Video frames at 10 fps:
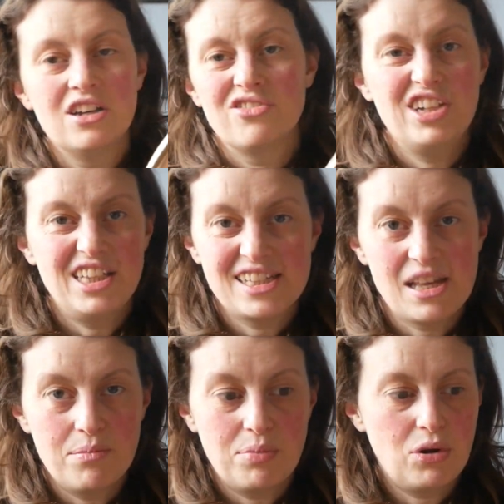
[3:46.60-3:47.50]
Really
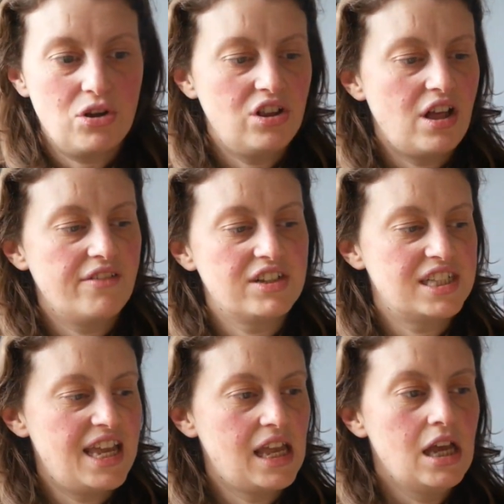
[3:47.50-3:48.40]
simple.
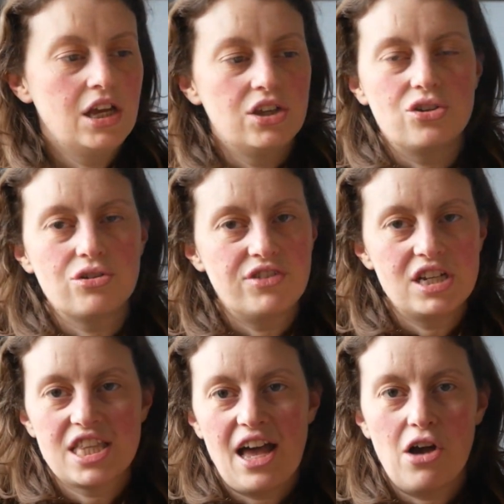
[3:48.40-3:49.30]
Obviously you could
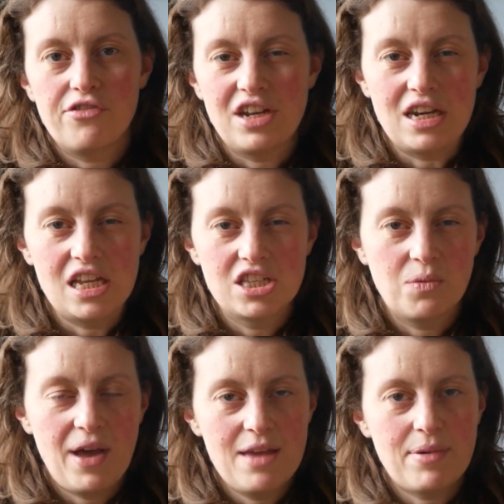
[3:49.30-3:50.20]
finish that off in a
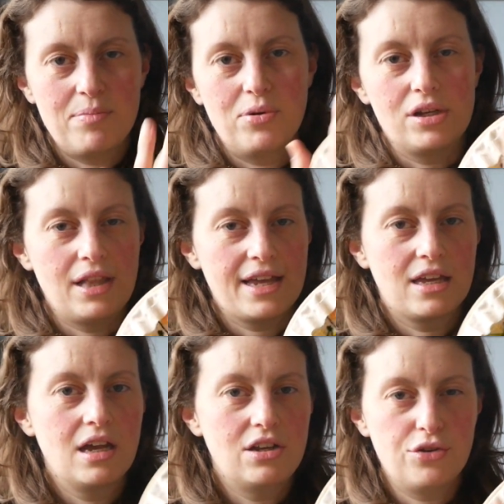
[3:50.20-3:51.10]
neater way by putting
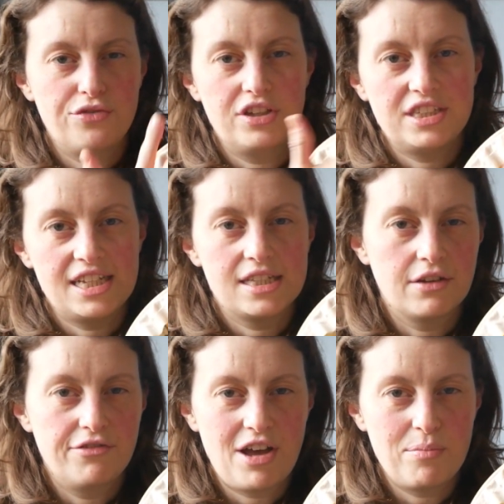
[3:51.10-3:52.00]
like another
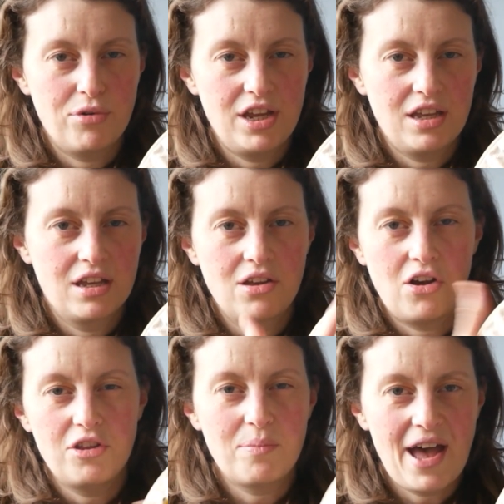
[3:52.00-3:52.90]
disc of fabric
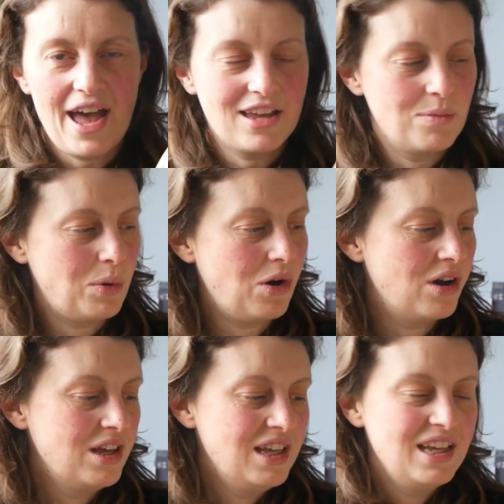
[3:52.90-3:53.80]
on the back,
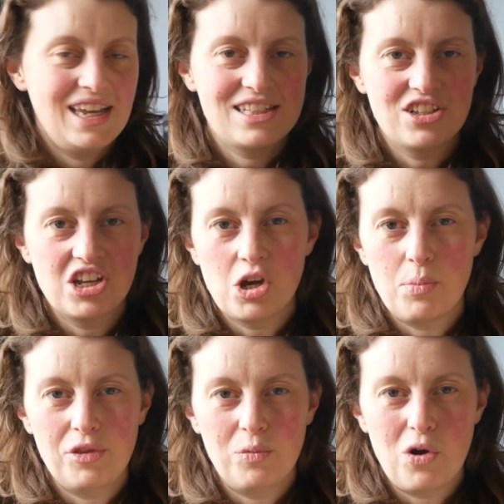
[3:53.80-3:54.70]
but it's going to go
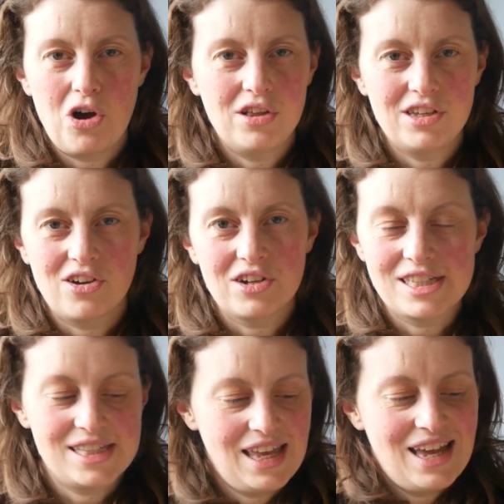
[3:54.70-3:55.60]
up on the wall, you're not
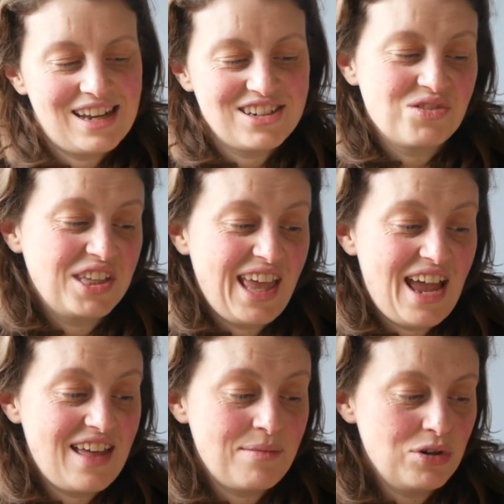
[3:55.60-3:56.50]
going to see it, and I don't really
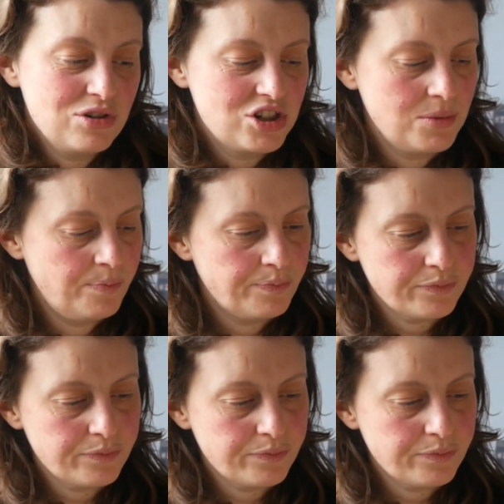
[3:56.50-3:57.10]
care that much.